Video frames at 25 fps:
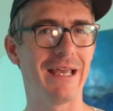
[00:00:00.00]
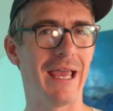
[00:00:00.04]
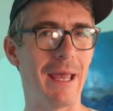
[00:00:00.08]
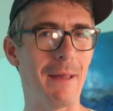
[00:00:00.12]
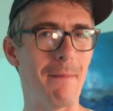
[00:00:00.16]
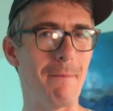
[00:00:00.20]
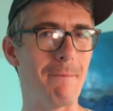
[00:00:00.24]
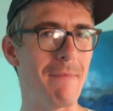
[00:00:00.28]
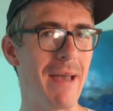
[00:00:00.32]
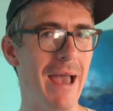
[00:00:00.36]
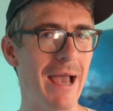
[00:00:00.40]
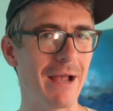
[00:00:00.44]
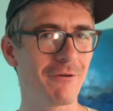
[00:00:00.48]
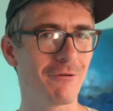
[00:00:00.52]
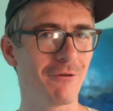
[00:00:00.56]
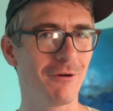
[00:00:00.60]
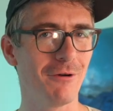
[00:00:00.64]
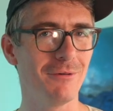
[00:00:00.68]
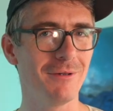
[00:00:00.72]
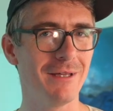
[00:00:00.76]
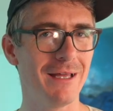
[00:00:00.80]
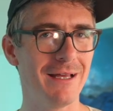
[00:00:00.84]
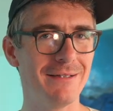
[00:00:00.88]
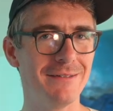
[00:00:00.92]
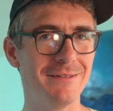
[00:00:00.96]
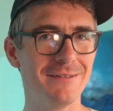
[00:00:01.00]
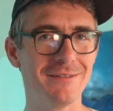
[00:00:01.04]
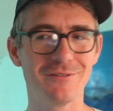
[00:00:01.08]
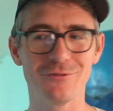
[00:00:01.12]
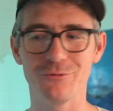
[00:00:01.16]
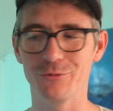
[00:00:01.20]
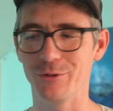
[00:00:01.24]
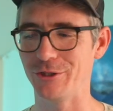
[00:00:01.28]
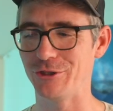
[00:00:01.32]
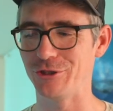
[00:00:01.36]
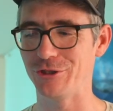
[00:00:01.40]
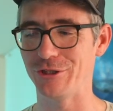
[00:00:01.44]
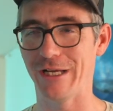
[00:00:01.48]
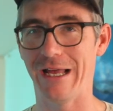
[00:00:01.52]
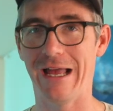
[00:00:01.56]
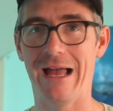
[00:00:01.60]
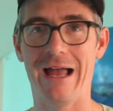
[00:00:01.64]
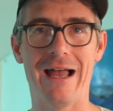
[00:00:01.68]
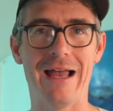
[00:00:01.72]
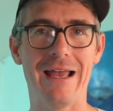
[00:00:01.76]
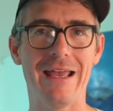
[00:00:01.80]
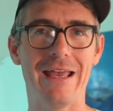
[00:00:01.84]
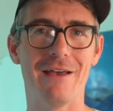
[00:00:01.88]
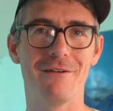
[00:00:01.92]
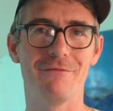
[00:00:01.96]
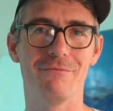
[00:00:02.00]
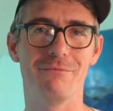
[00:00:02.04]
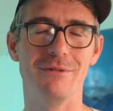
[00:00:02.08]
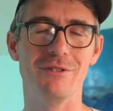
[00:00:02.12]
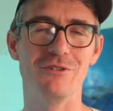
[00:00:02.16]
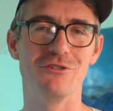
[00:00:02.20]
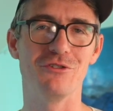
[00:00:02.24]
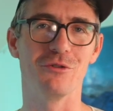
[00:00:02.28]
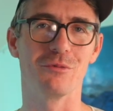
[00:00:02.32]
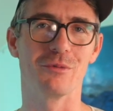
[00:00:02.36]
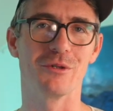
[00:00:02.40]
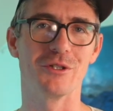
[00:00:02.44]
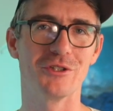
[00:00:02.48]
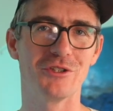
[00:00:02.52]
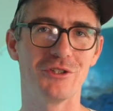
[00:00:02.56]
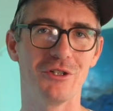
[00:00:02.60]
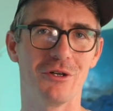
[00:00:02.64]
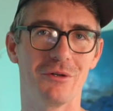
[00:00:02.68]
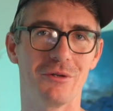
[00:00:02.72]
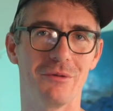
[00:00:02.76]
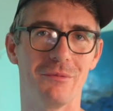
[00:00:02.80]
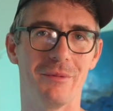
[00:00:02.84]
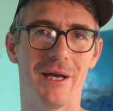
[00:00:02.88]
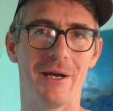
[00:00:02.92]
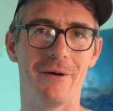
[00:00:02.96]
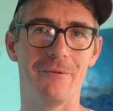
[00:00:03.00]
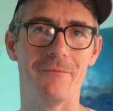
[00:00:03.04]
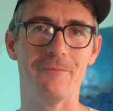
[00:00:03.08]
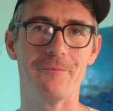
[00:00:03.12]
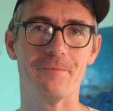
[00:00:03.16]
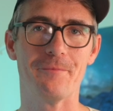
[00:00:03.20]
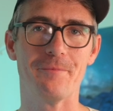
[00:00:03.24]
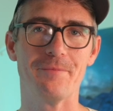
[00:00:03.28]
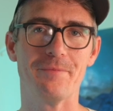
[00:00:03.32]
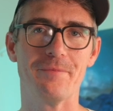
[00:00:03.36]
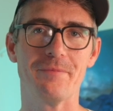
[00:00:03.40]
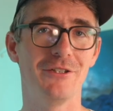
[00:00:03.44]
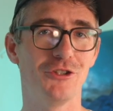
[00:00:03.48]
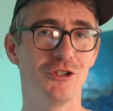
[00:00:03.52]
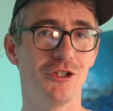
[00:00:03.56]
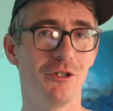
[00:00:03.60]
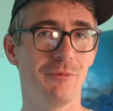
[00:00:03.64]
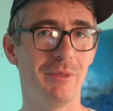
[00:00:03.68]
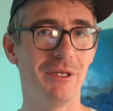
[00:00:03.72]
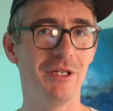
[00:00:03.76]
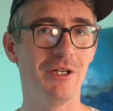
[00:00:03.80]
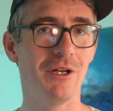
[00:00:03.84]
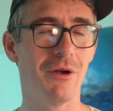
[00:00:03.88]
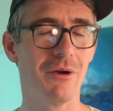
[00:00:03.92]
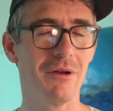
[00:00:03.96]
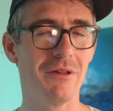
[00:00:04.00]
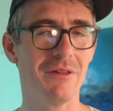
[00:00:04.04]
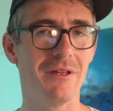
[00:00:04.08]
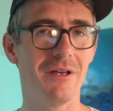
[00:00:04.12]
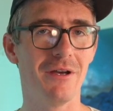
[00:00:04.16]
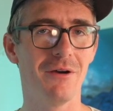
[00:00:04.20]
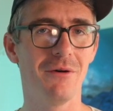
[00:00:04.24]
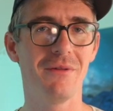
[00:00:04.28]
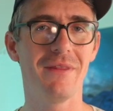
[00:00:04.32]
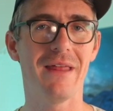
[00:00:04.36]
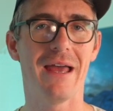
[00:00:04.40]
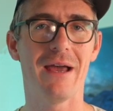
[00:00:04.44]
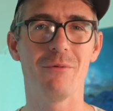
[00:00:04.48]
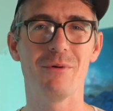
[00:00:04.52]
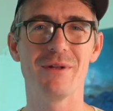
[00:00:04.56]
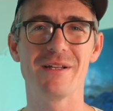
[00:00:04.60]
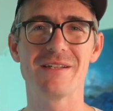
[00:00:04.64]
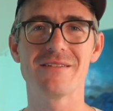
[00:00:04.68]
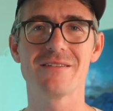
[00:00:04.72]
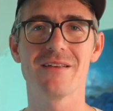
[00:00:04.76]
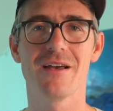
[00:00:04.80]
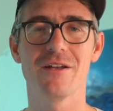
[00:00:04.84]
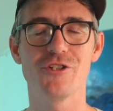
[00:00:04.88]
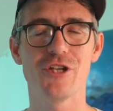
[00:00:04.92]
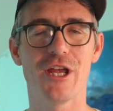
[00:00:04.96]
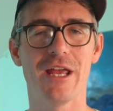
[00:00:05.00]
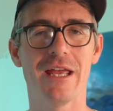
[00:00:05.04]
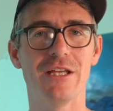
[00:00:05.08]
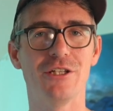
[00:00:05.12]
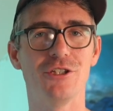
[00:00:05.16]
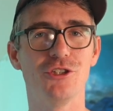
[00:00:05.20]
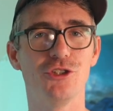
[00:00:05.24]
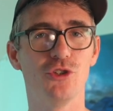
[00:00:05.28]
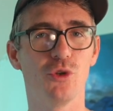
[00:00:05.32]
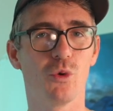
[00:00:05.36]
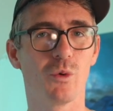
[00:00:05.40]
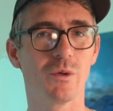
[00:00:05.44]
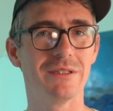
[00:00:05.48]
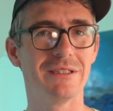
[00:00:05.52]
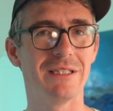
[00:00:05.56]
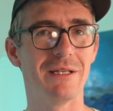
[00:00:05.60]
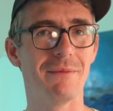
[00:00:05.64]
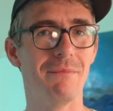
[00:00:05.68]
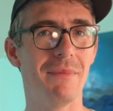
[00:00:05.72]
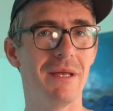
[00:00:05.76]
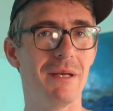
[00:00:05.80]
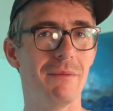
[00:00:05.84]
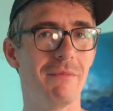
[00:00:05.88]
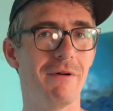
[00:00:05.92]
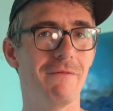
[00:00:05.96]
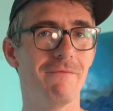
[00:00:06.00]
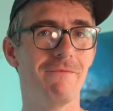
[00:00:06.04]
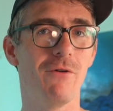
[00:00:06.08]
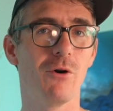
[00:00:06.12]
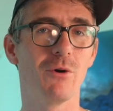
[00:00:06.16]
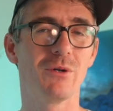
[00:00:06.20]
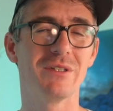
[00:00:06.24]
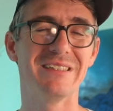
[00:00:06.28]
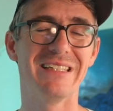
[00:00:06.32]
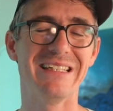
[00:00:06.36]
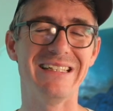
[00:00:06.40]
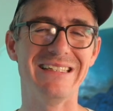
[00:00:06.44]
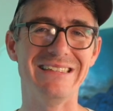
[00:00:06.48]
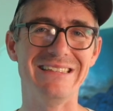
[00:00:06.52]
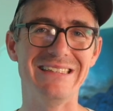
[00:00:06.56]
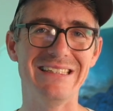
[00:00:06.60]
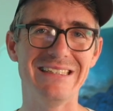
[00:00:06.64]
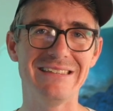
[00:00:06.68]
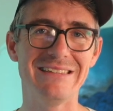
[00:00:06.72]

like a macro lens, which I have been super stoked about. It should be noted though that with such a short minimum focusing